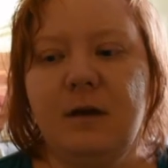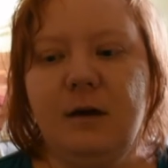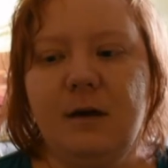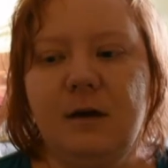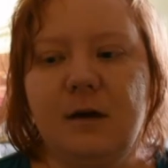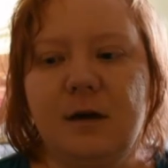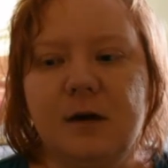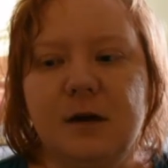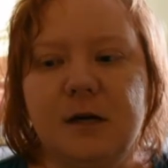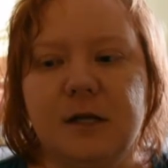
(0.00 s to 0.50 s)

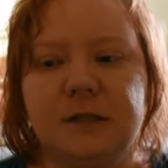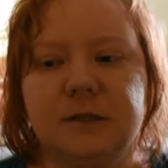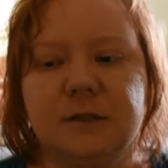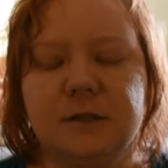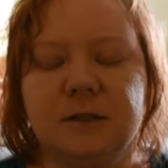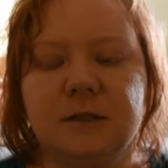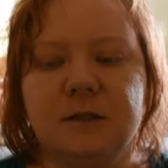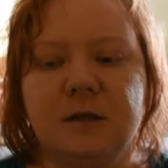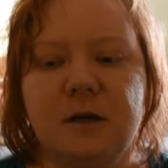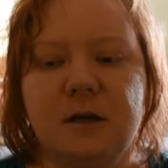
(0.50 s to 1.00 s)

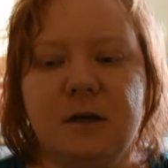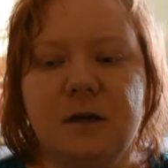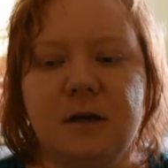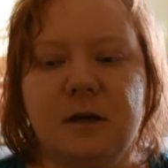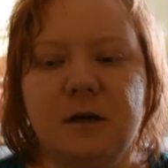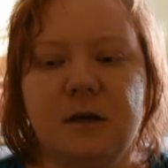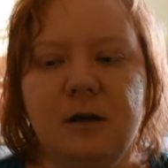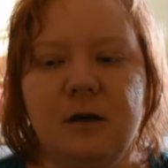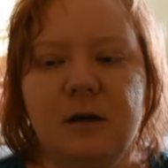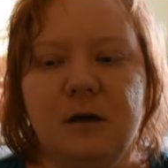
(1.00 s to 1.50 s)
and
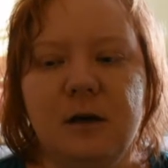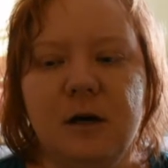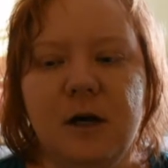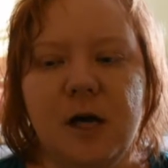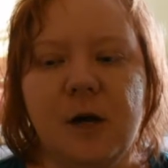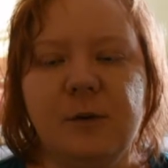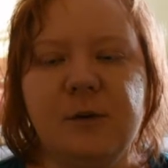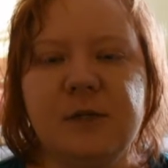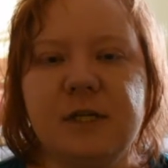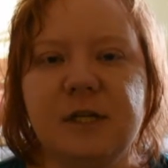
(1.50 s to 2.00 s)

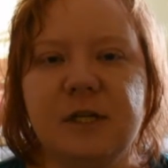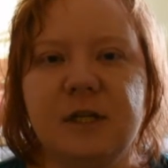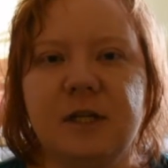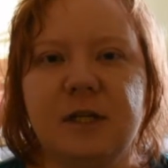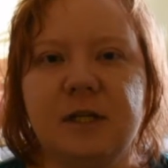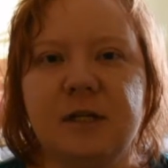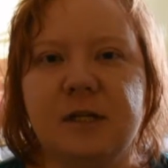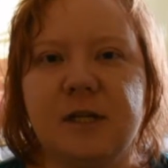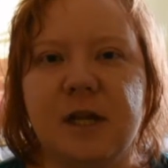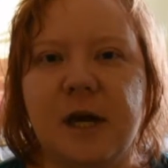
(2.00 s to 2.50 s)
I would say
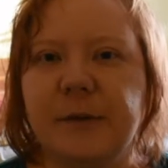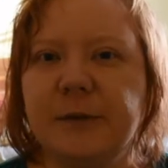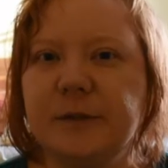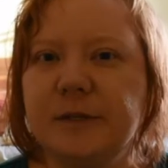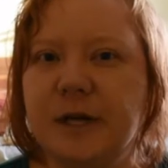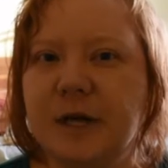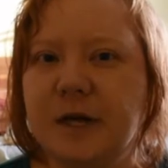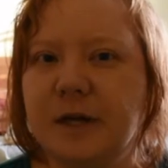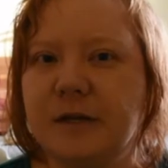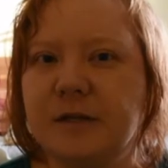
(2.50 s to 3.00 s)
that
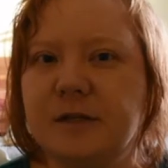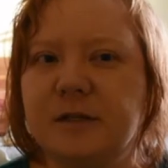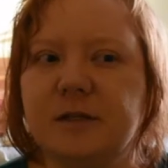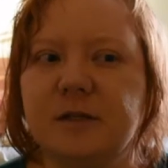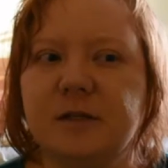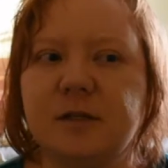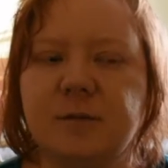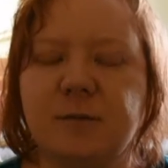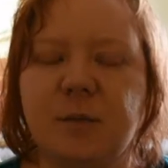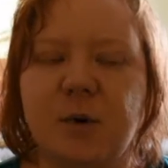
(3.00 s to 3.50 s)

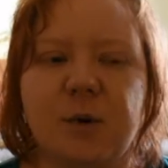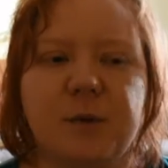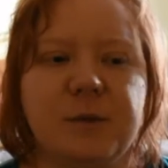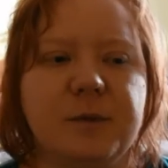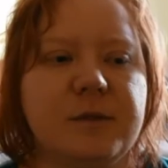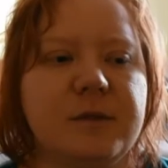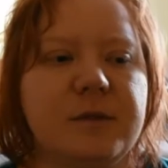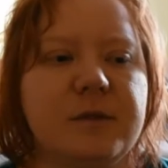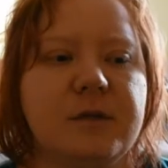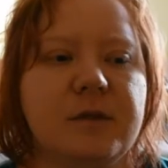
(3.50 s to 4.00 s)
nowadays the
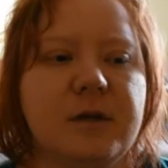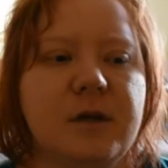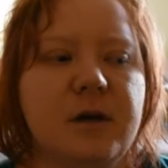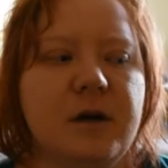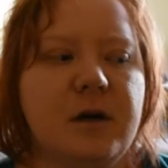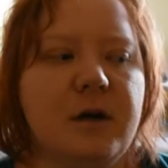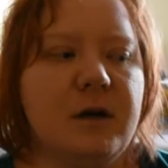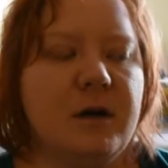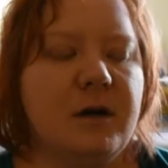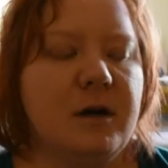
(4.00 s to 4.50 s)
most
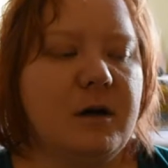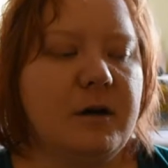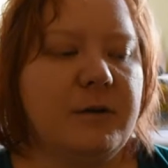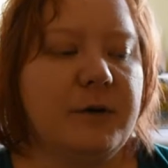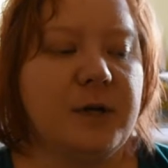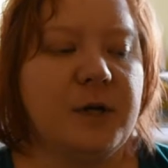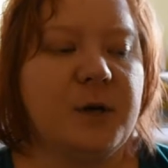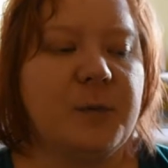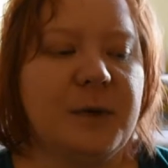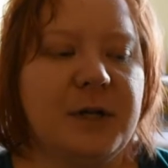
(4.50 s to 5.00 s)

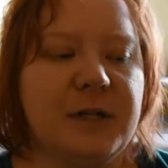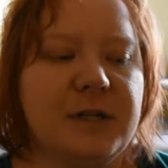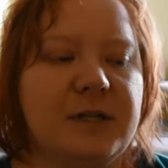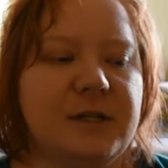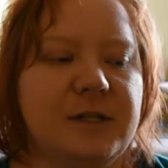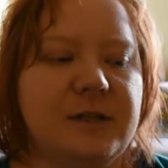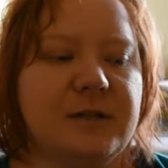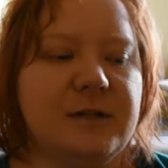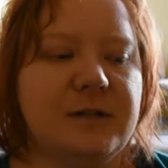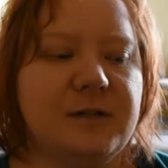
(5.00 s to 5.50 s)

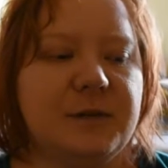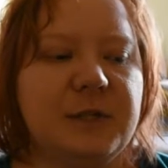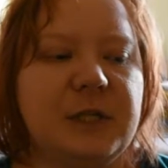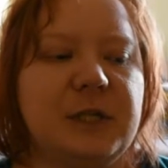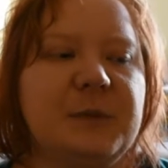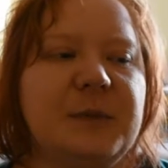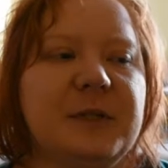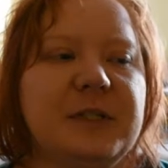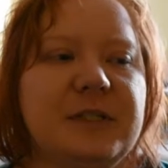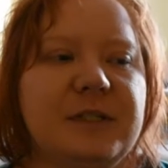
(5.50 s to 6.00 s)
recommended
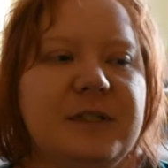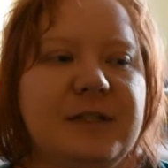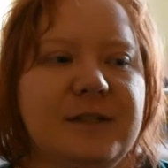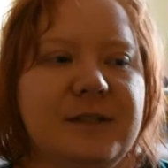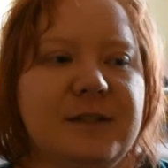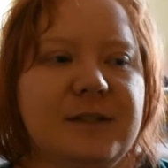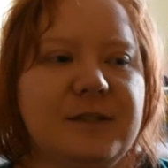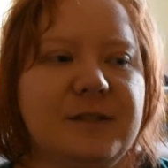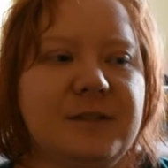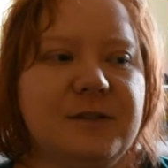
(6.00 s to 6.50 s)
treatment
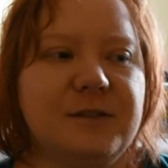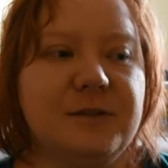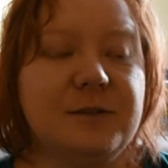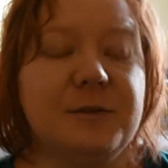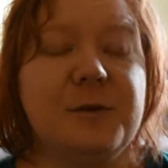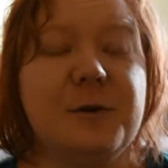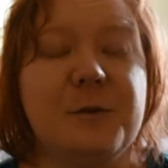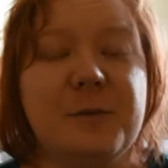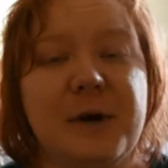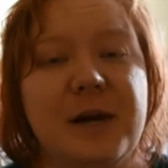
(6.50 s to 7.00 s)
is to
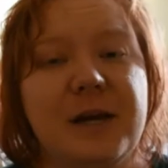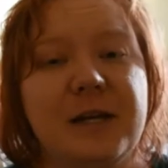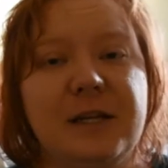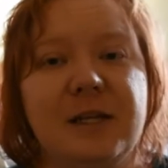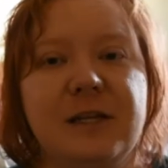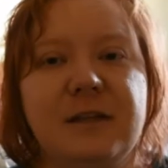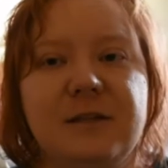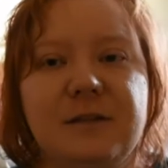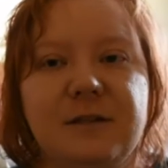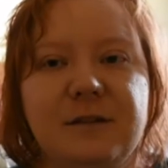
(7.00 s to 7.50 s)
combine
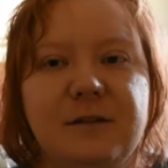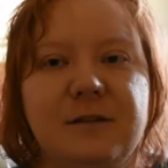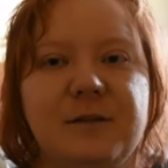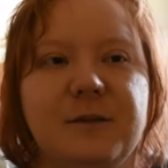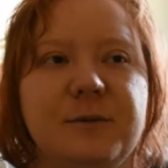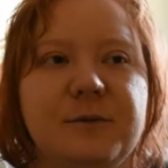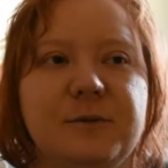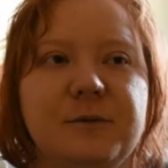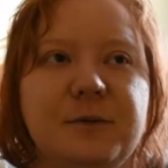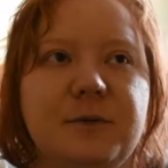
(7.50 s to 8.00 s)
it,
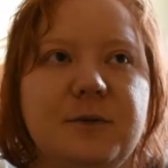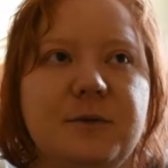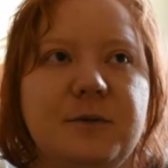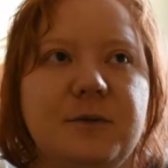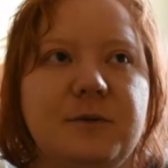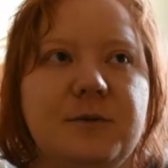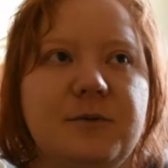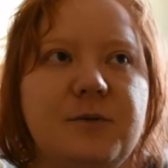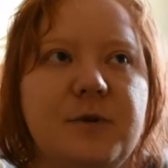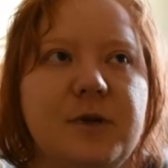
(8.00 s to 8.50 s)

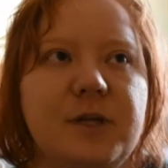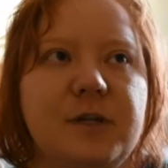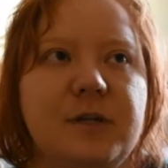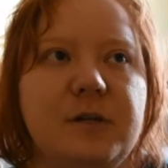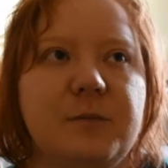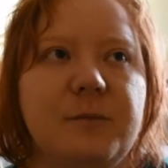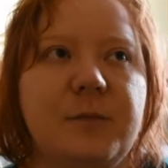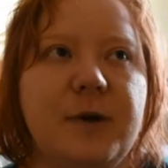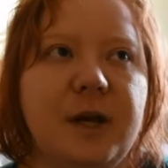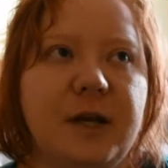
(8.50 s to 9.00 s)
to treat
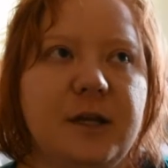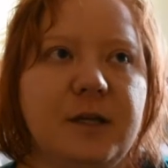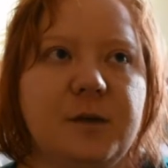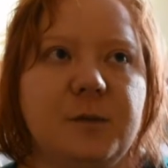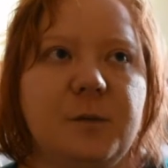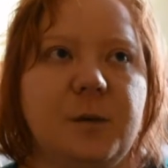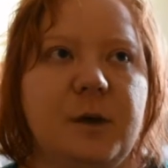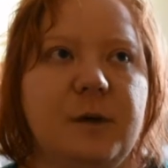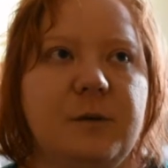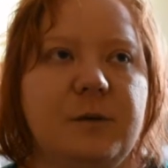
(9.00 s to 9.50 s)
the
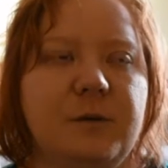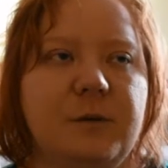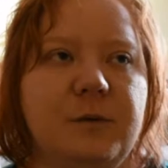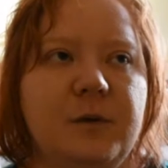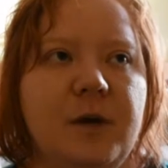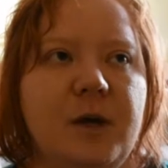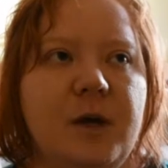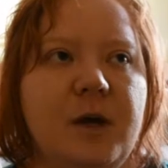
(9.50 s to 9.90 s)
brain with